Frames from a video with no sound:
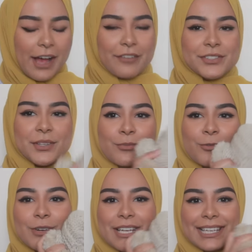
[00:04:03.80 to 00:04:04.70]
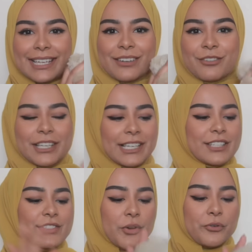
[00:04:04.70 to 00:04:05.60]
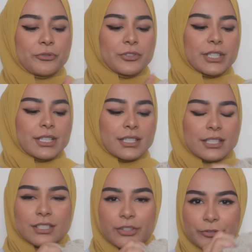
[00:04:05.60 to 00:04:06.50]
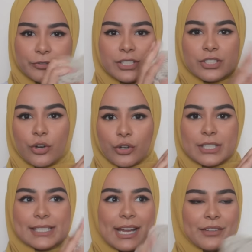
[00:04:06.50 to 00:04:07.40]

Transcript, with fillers: I have some really really soft soft socks.